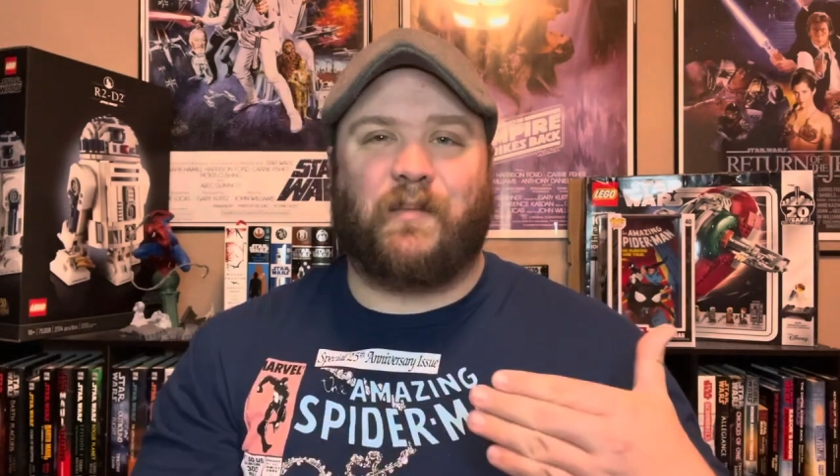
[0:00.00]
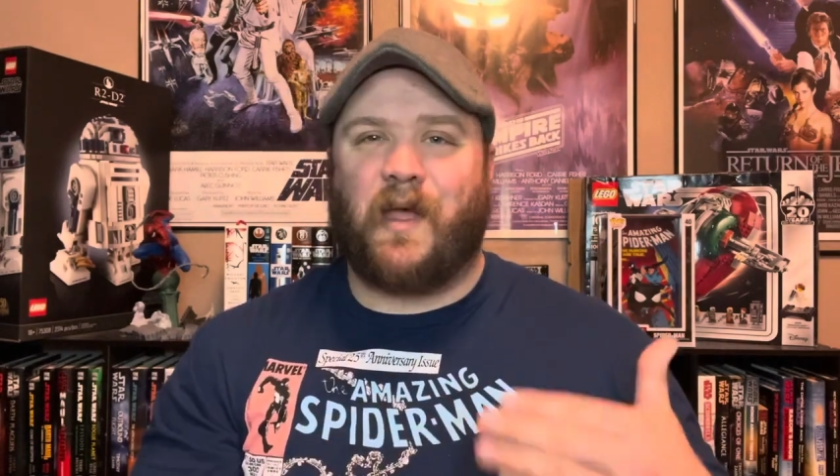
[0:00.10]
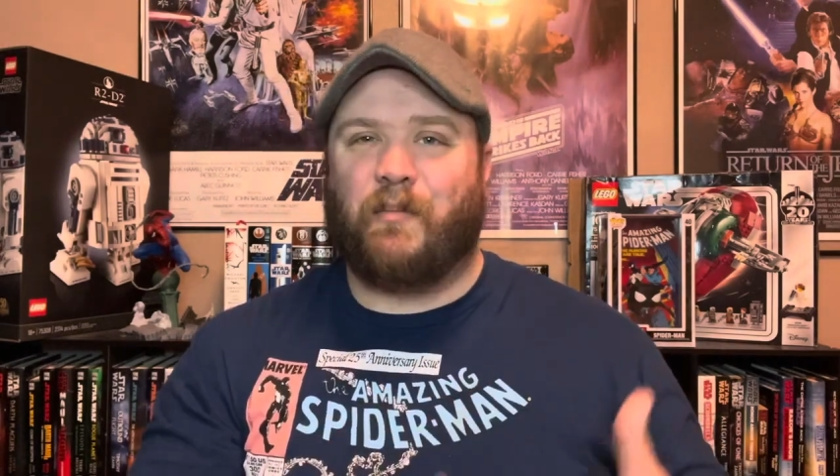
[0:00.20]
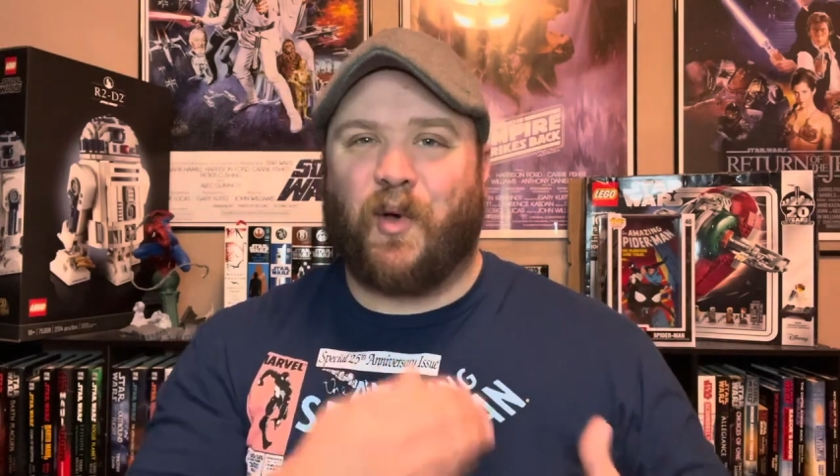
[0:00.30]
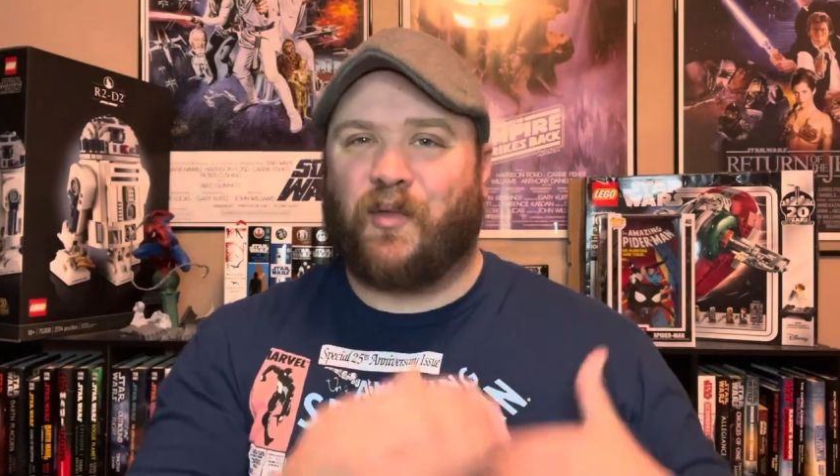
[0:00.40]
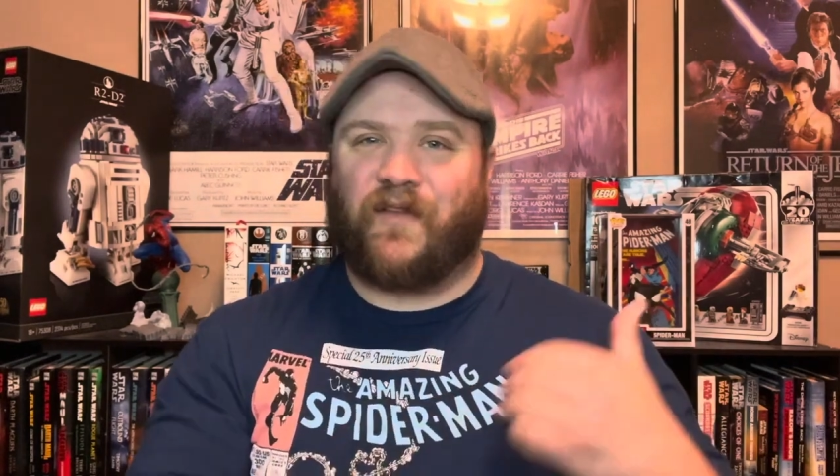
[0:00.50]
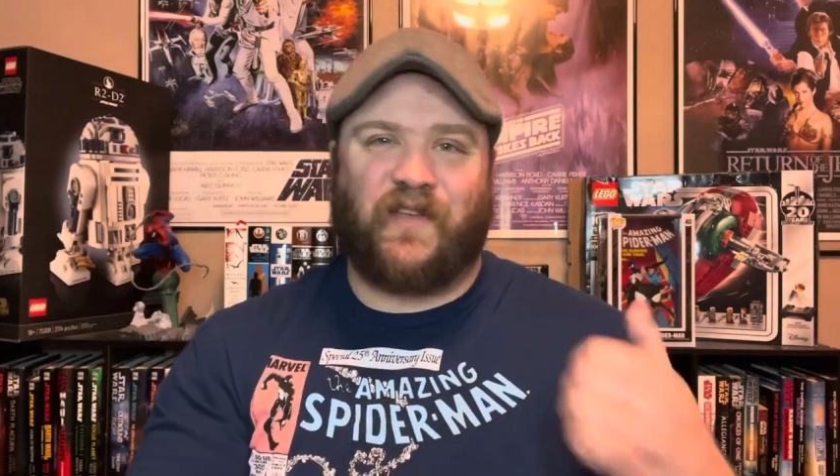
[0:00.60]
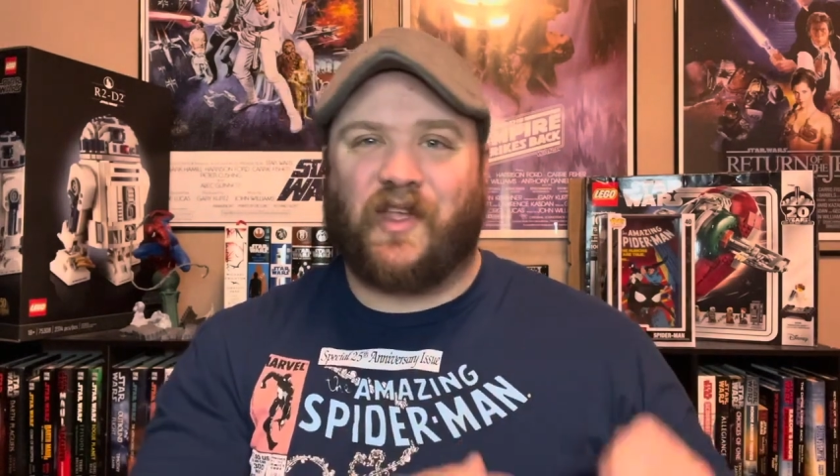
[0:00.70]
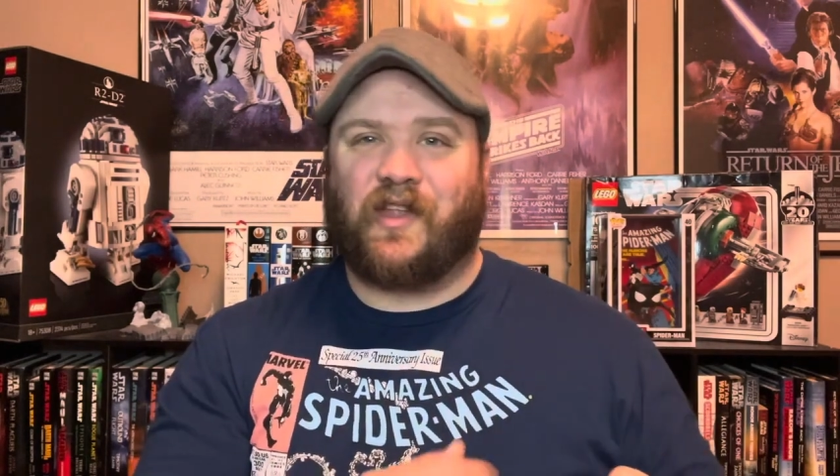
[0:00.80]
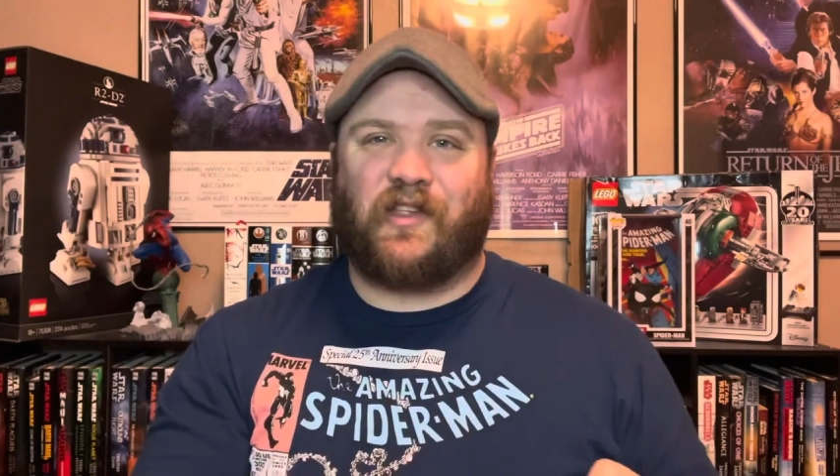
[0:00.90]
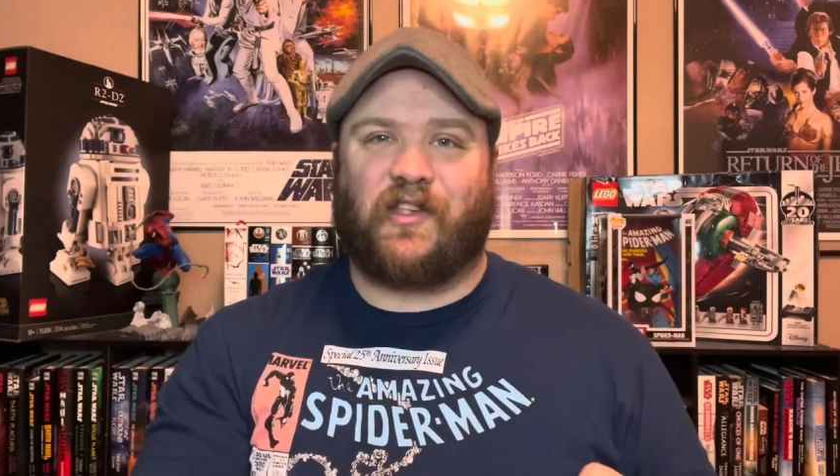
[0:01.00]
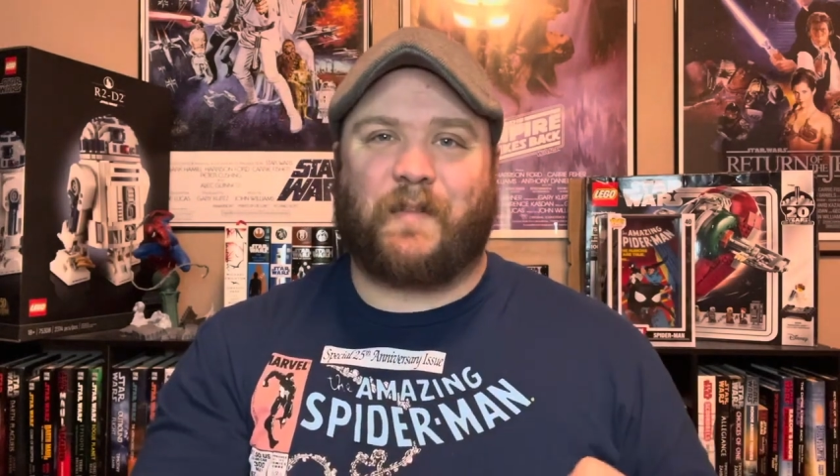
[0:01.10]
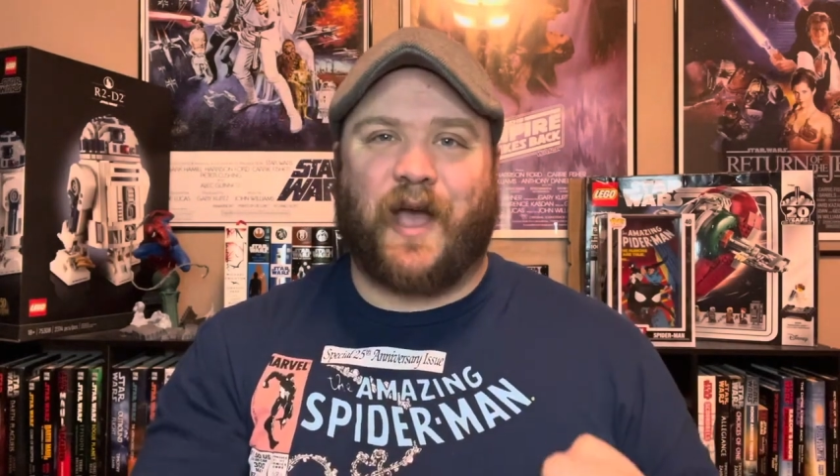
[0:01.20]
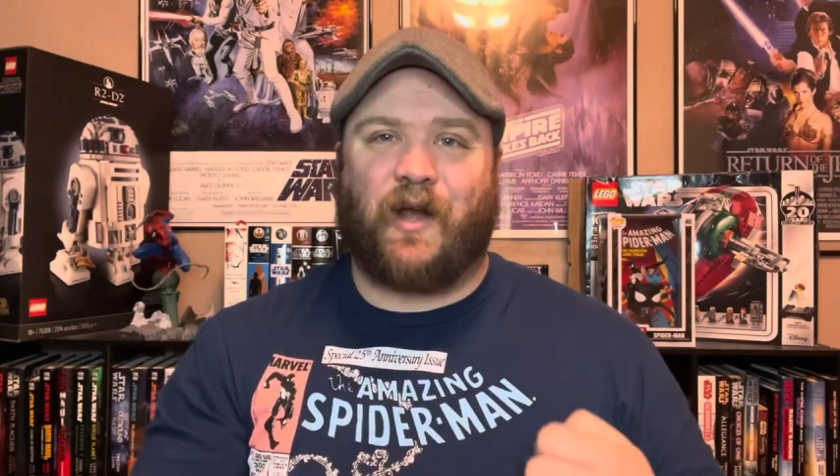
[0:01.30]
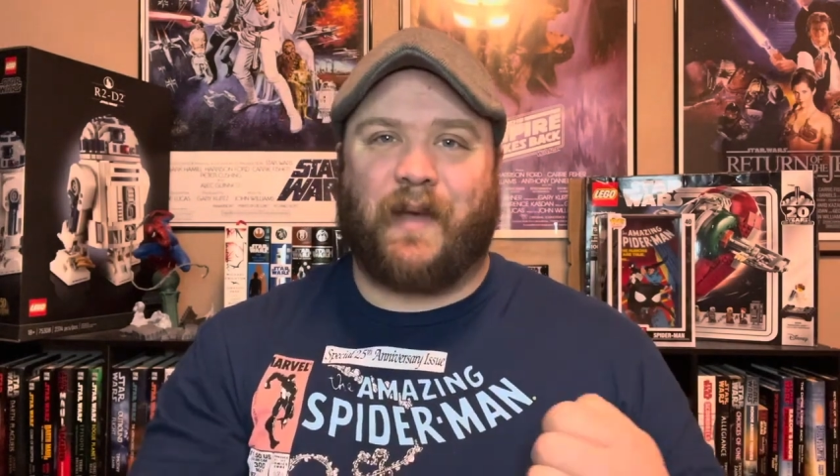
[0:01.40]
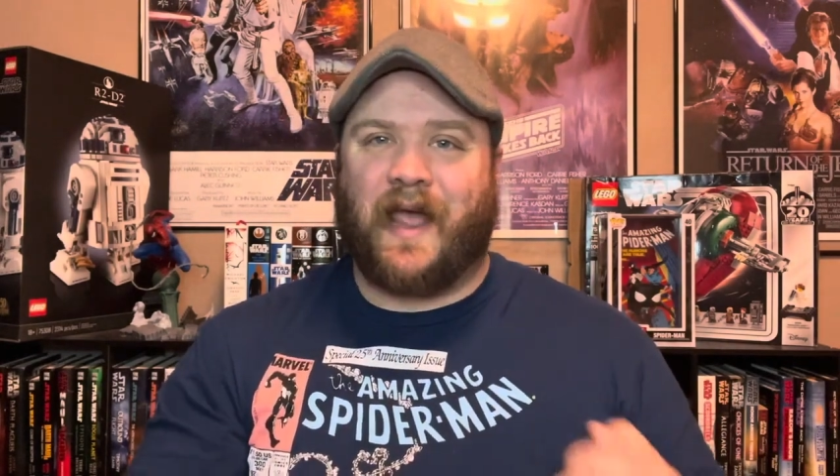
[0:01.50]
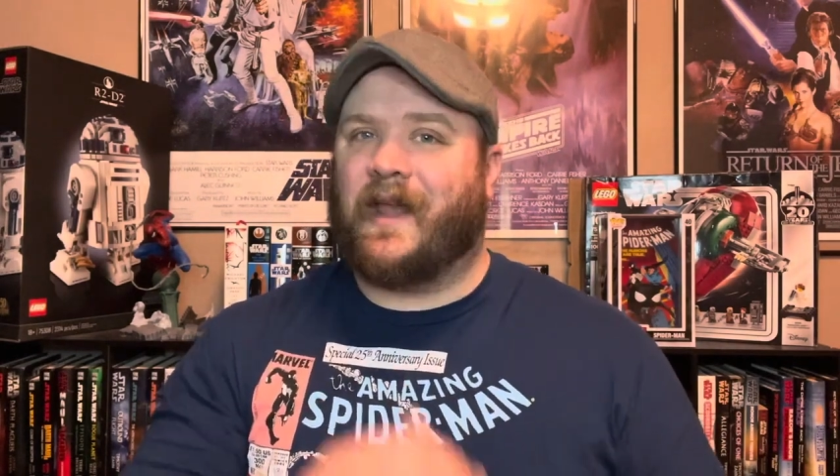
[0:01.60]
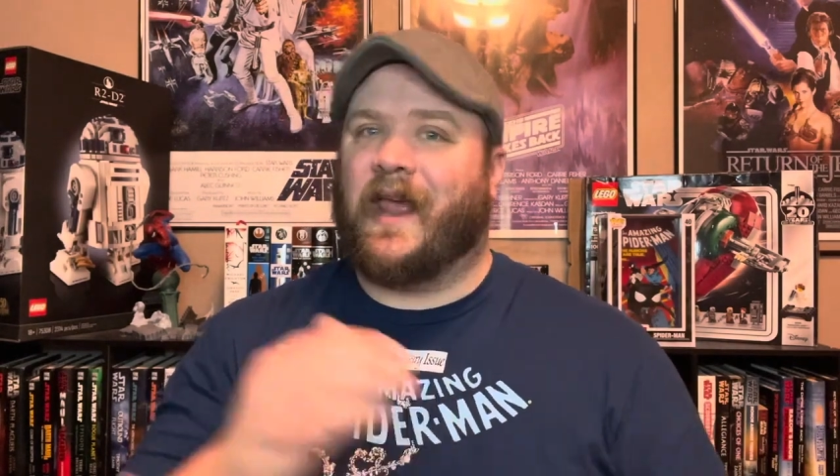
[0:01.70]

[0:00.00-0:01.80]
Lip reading: be both a villain to Spider-Man